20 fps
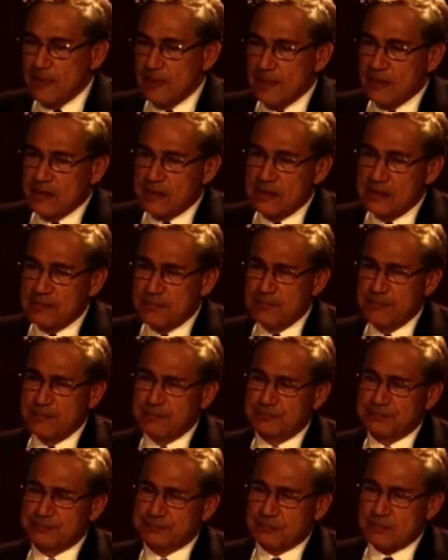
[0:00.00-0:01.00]
In
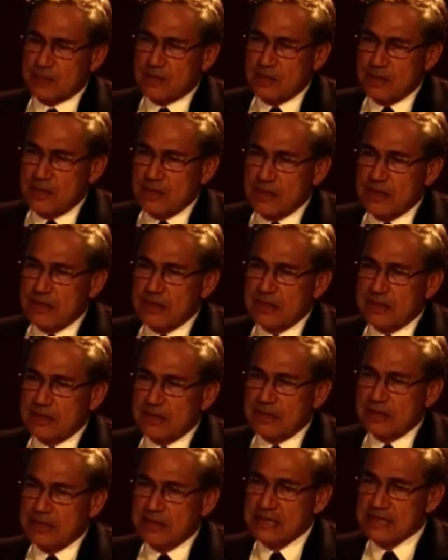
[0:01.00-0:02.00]

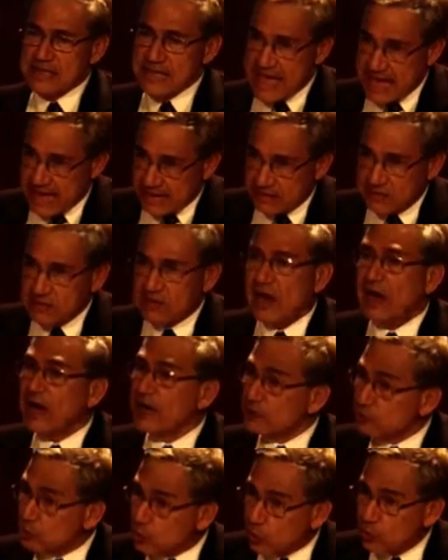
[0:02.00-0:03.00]
the end, I
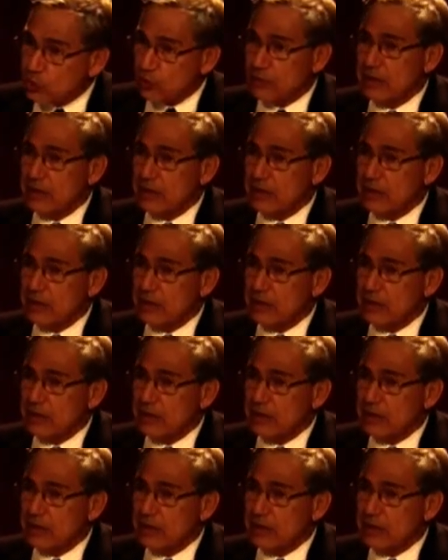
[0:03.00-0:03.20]
thought